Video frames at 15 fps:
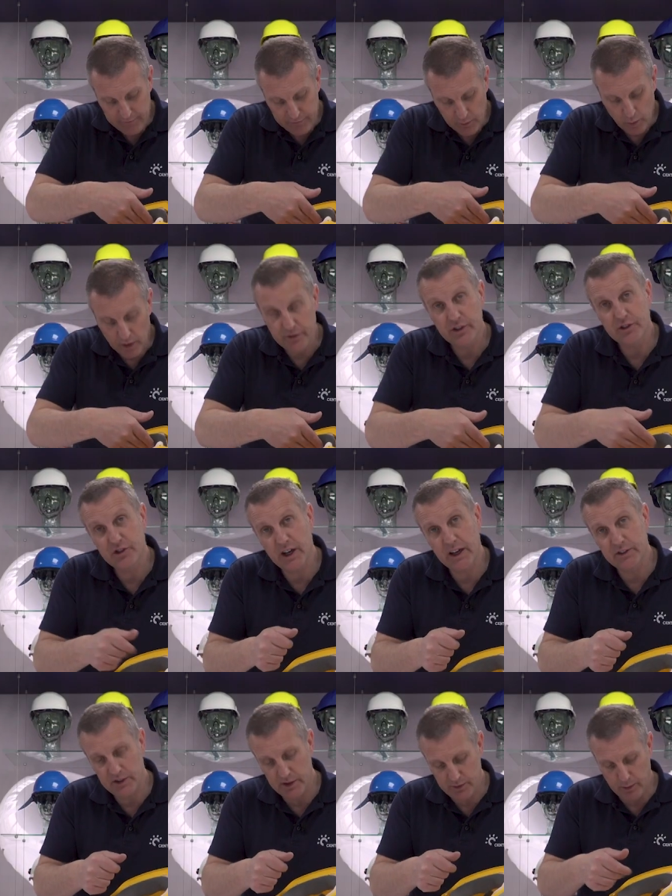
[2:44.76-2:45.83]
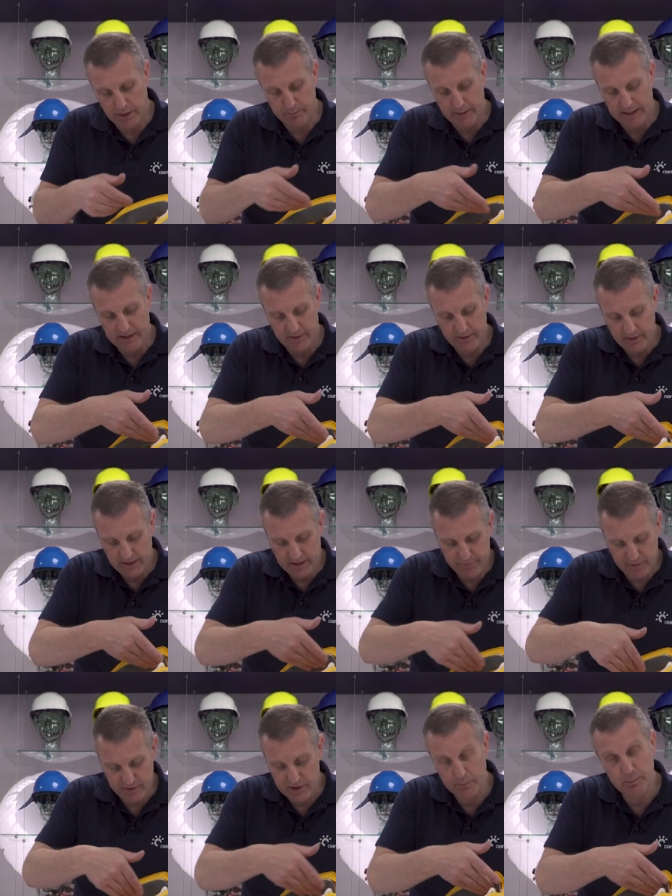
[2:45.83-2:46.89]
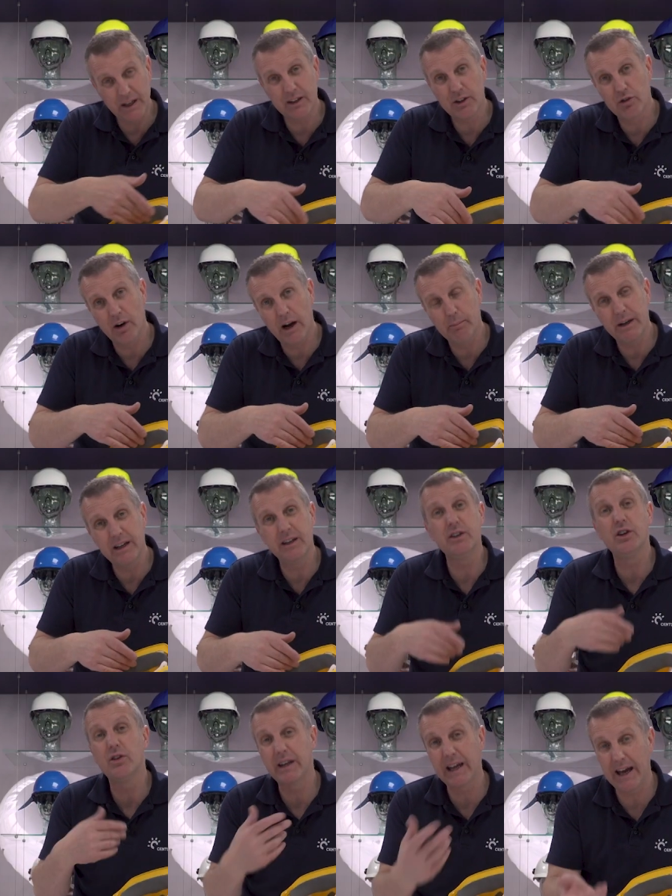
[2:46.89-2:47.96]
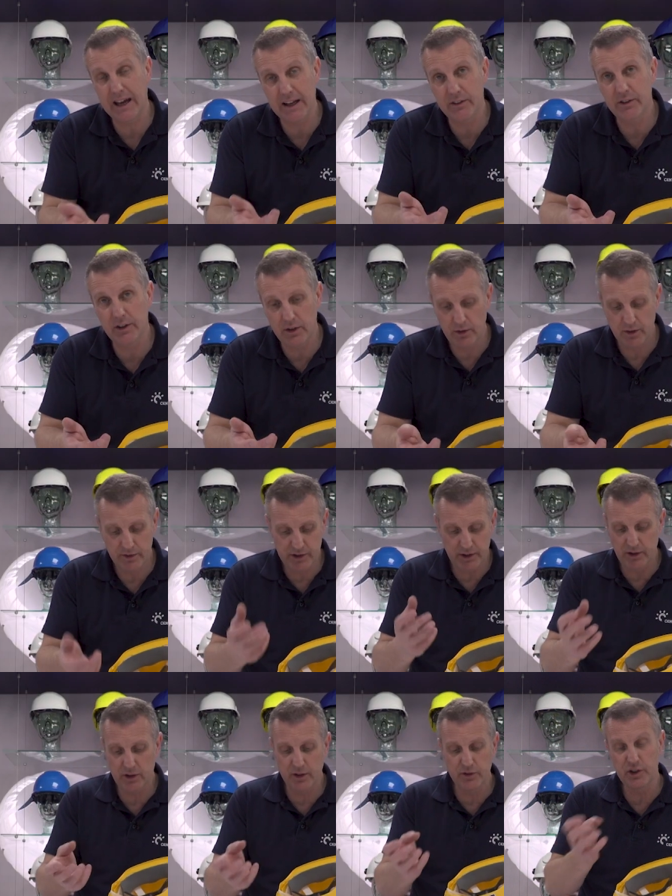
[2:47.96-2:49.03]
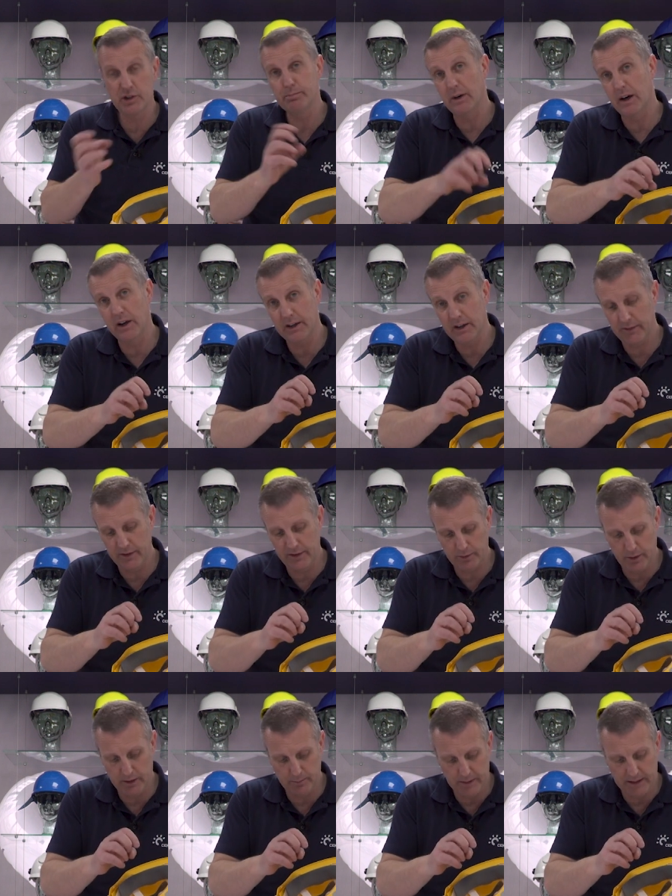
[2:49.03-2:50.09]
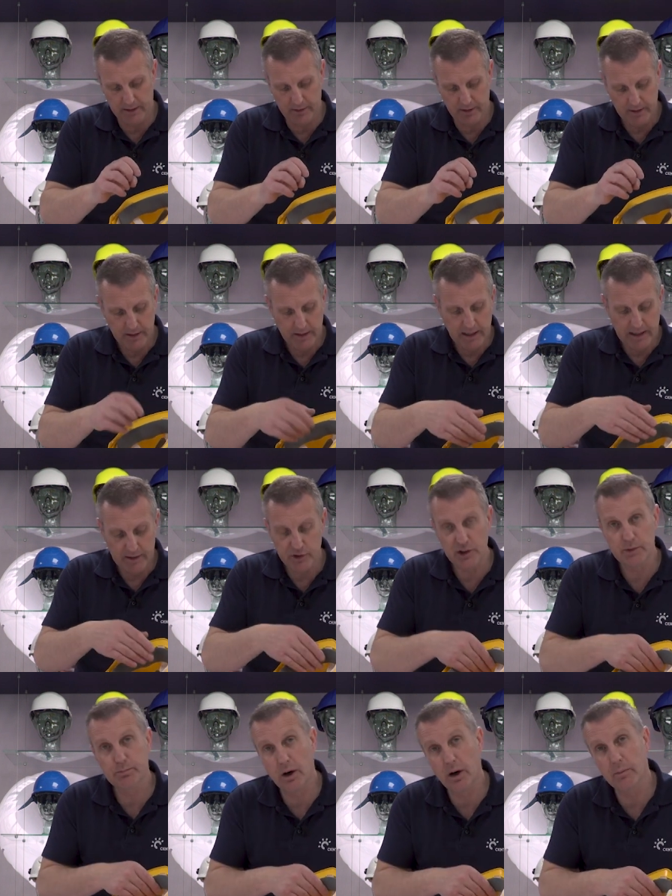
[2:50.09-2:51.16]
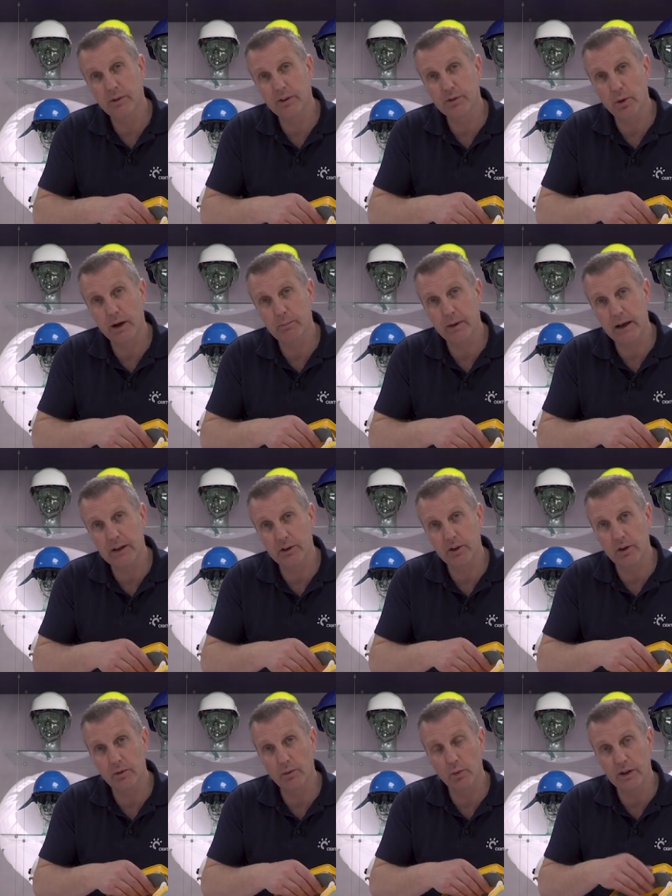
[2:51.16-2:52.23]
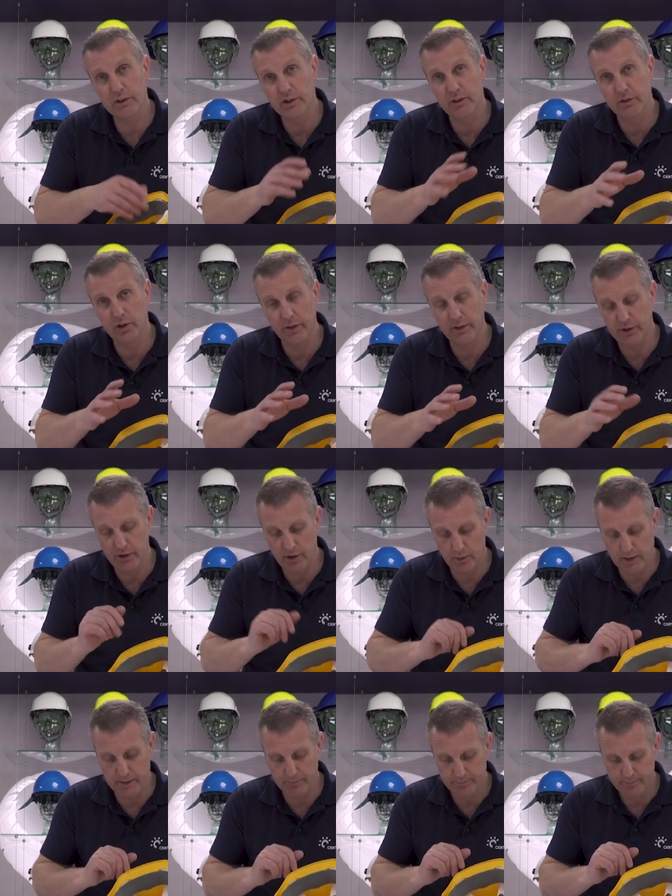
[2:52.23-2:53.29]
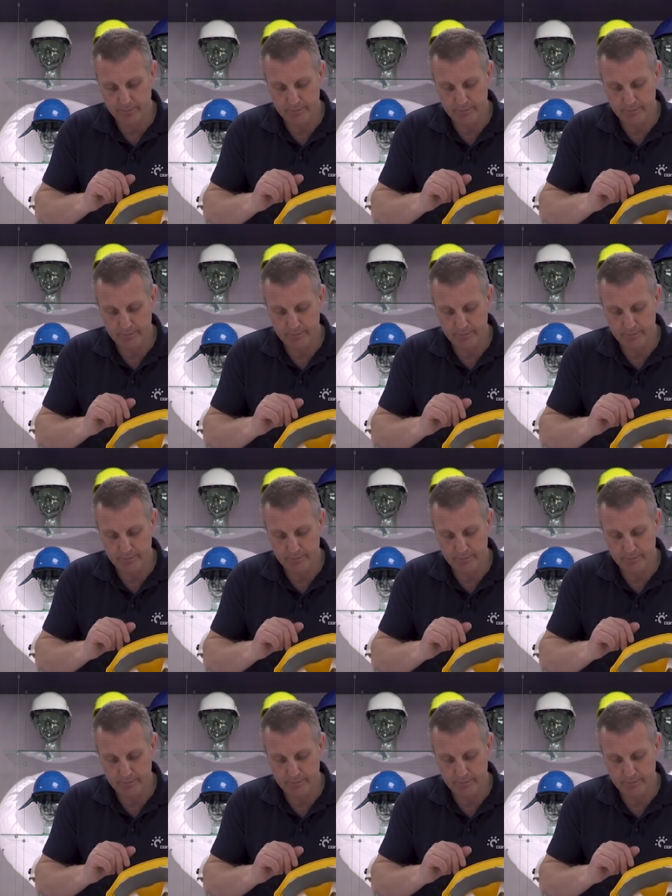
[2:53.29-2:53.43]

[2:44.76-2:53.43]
If you want to change the sweatband, if it's a bit grubby, you can do, so you can just buy another sweatband and just pop the sweatband on once you've got the new one.